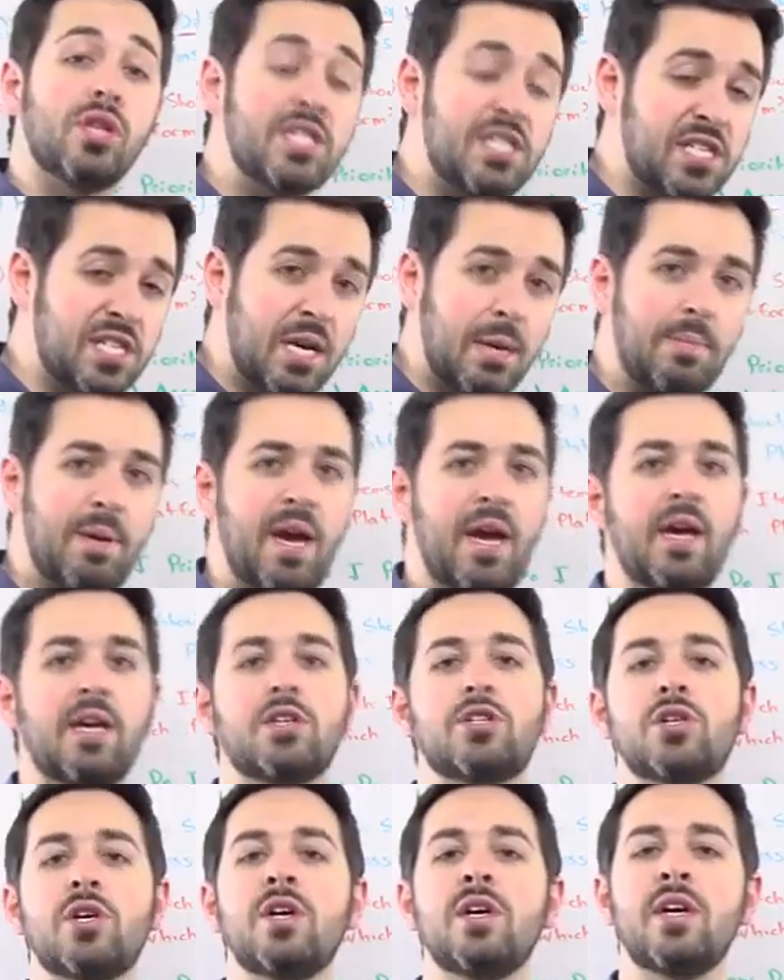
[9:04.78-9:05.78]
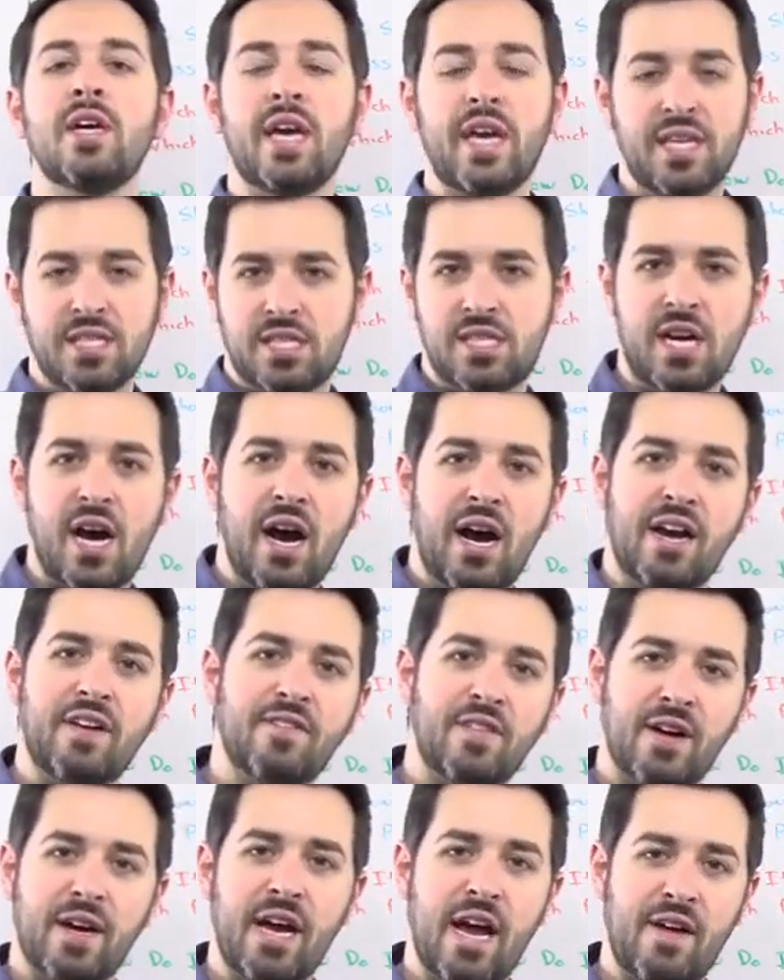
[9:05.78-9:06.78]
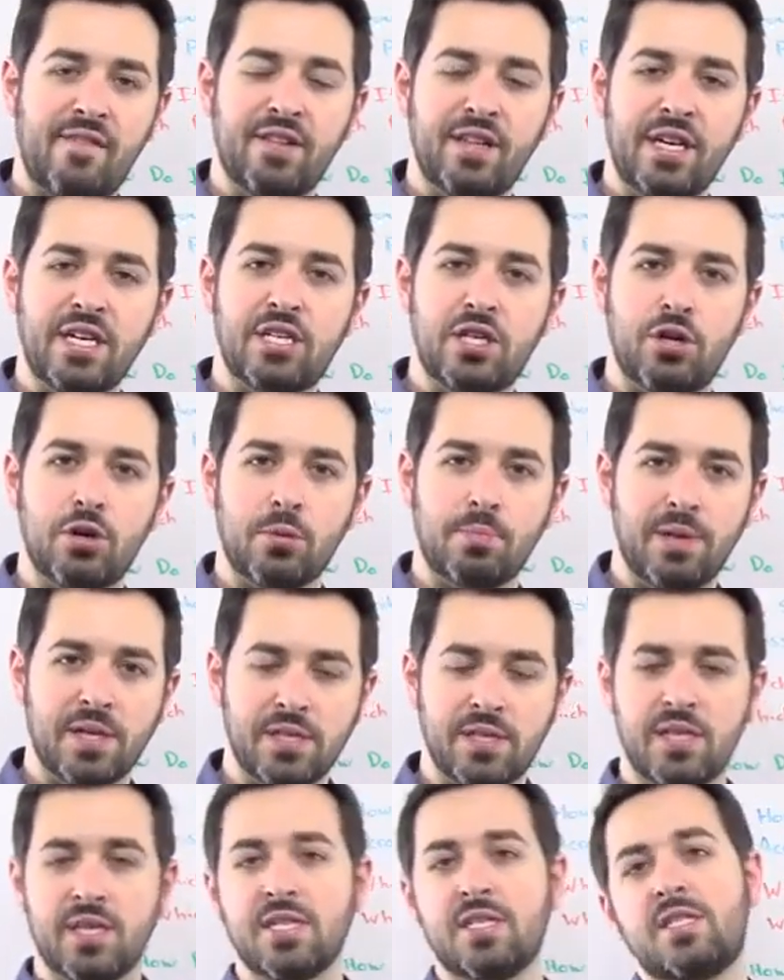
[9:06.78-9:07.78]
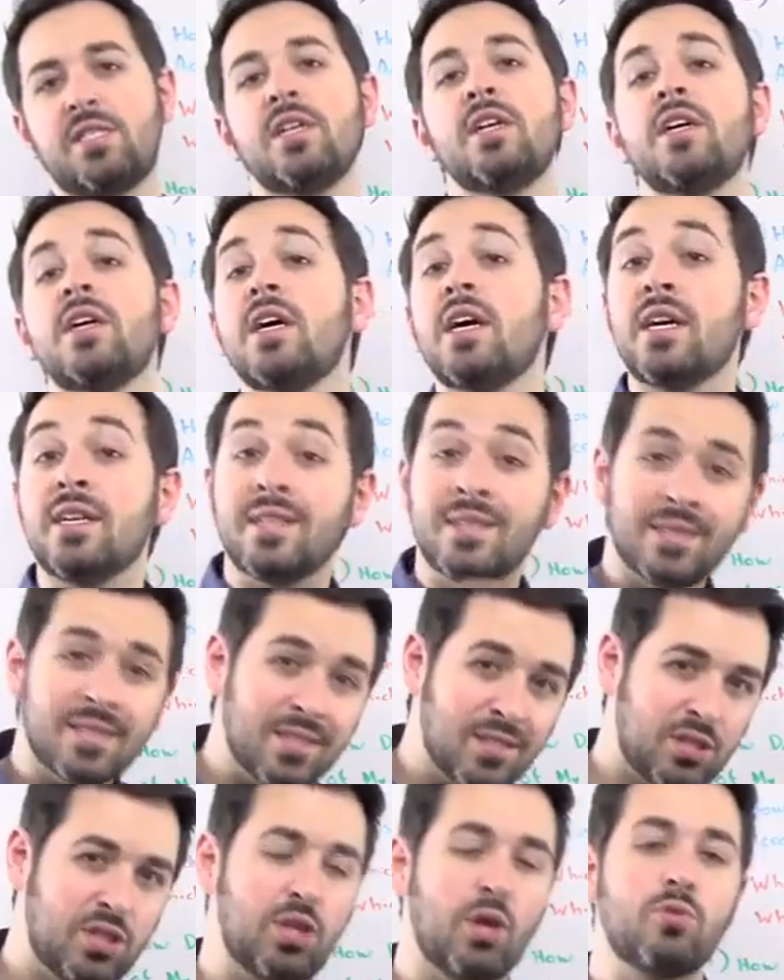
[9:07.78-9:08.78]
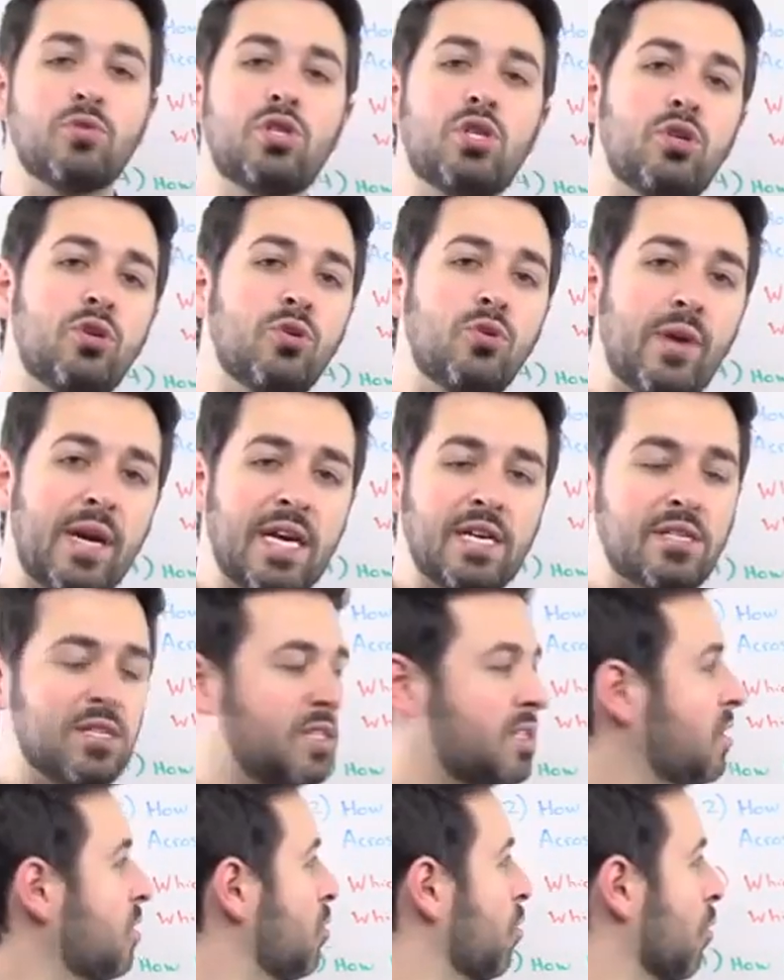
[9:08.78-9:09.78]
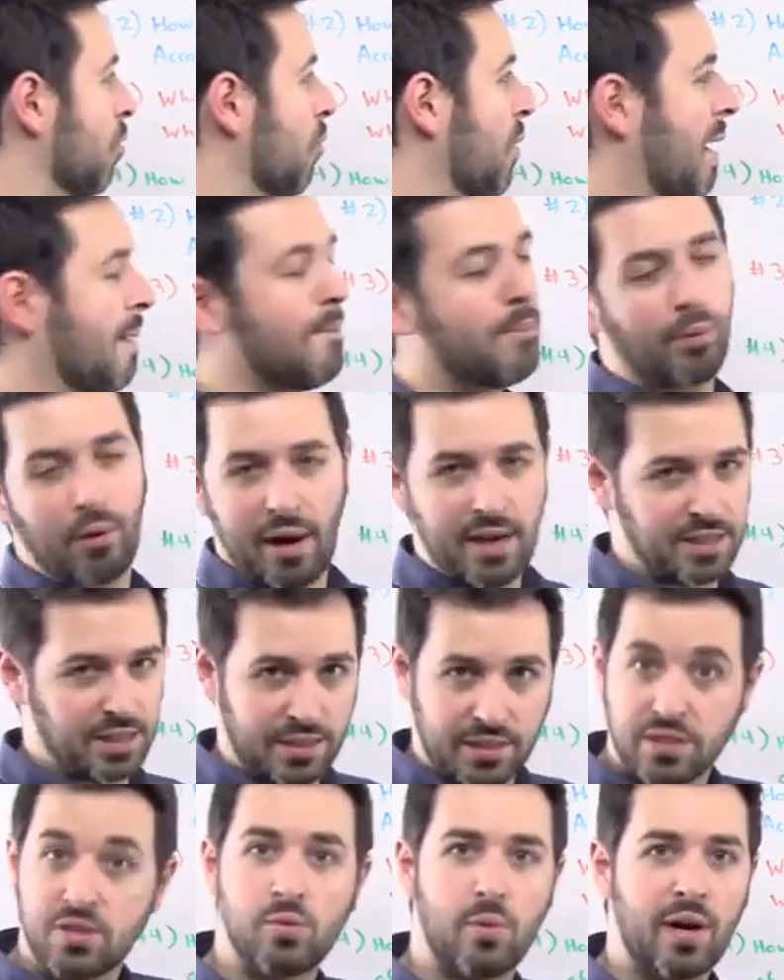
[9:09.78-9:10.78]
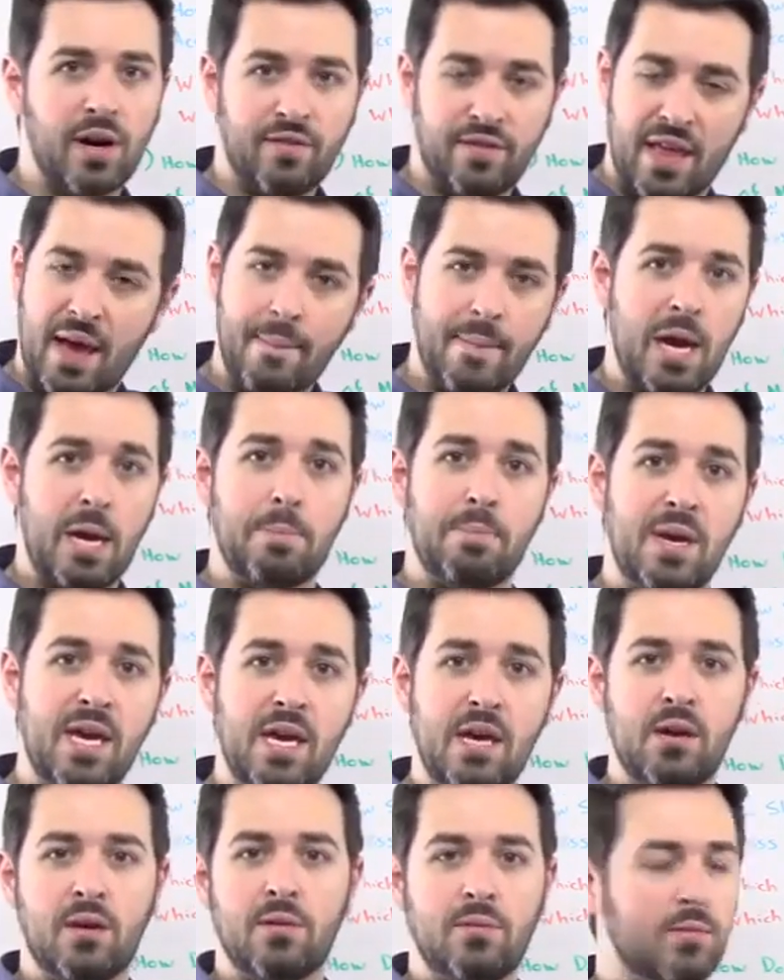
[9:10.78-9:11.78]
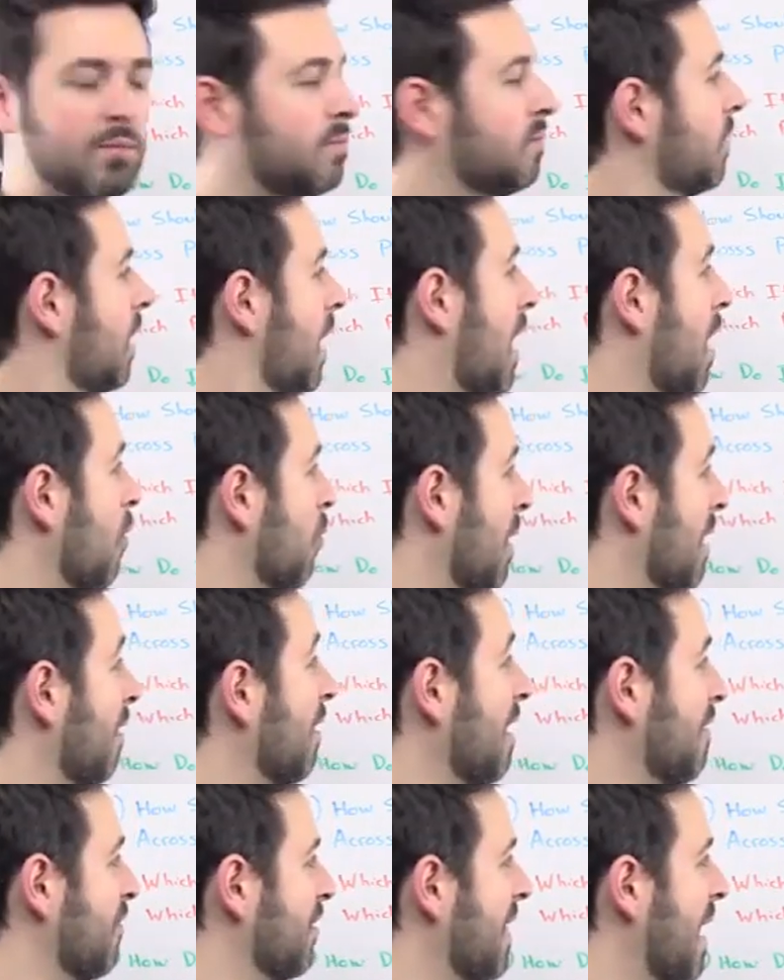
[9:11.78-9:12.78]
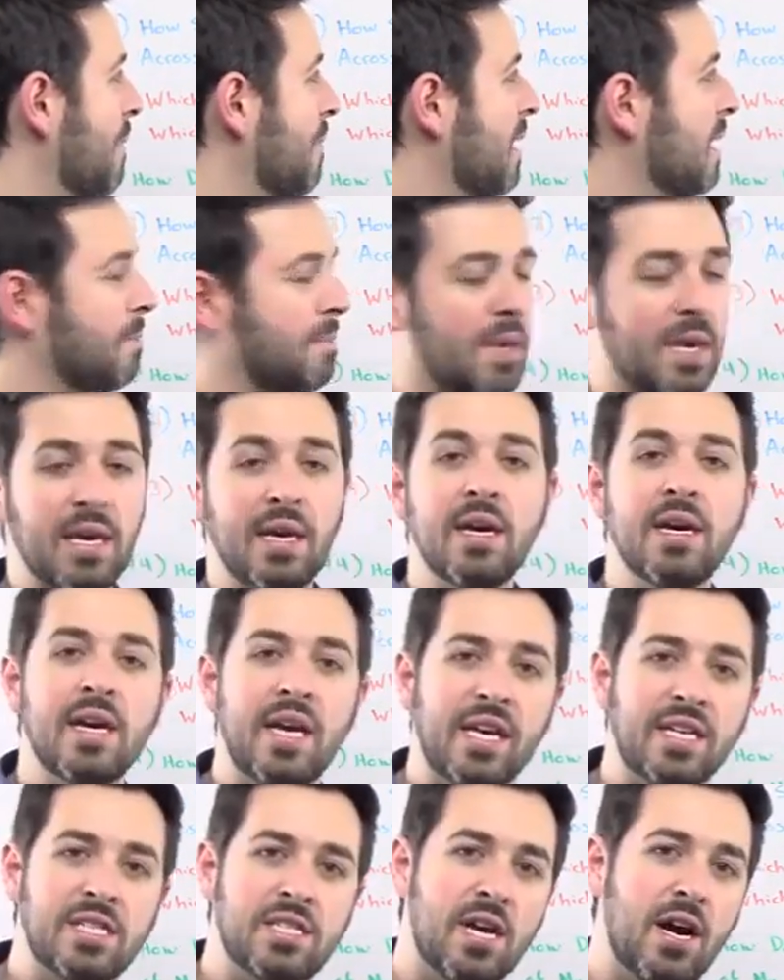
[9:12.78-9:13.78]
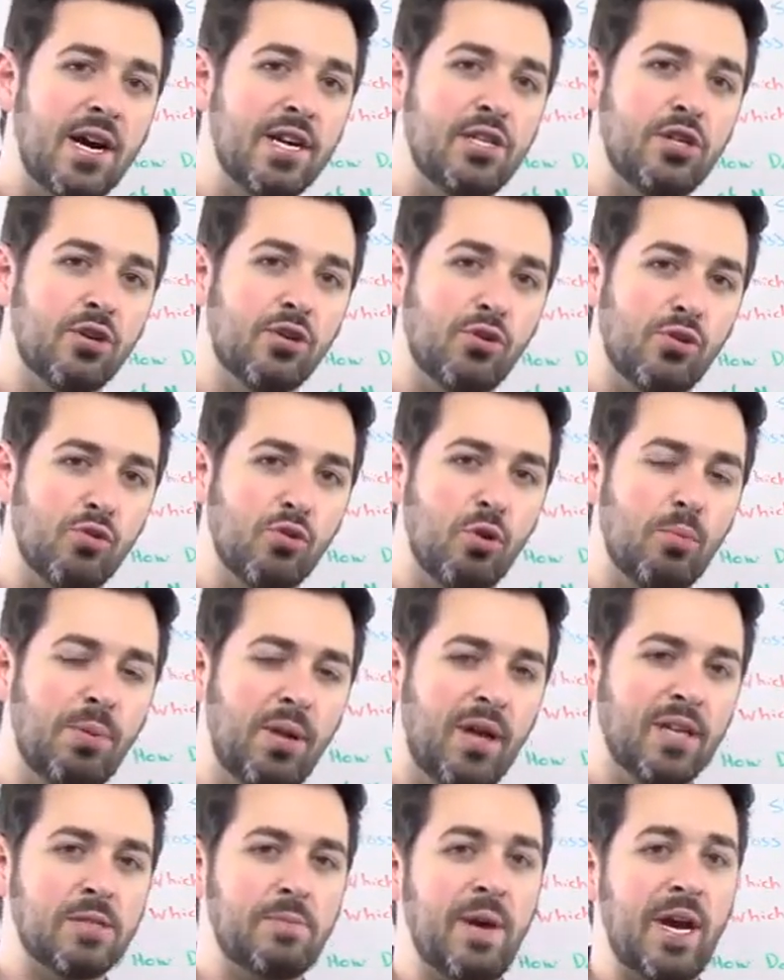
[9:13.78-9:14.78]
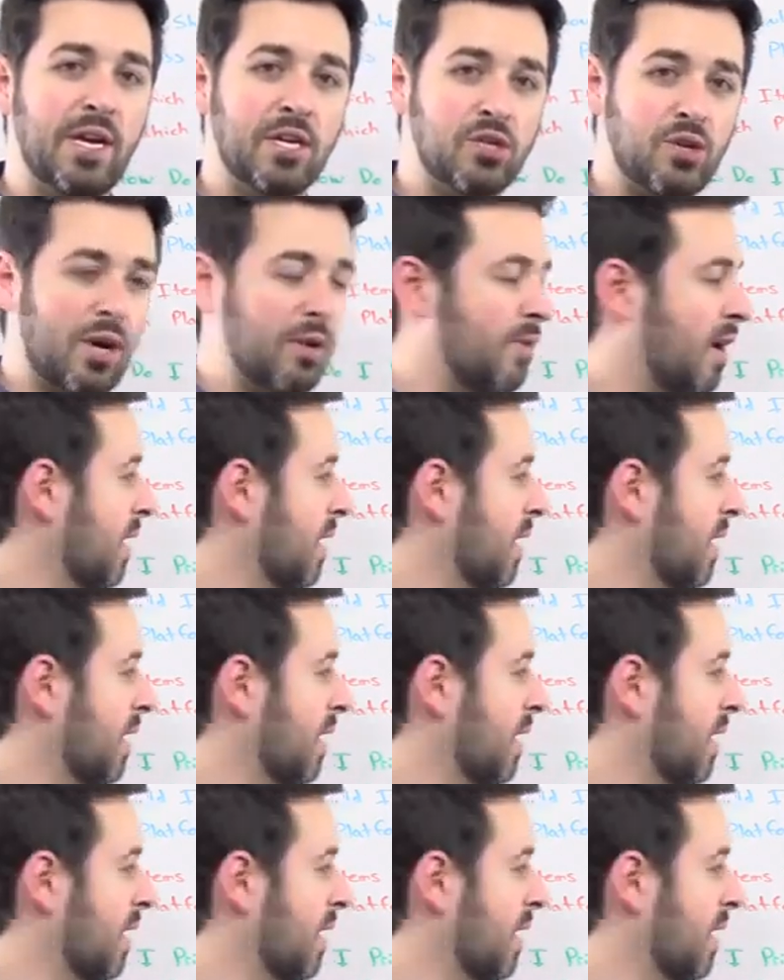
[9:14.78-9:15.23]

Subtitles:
listing page is tied very heavily to your business, so too is your web presence, whatever that may be, wherever that might be, is tied to your Google Plus page. So I'd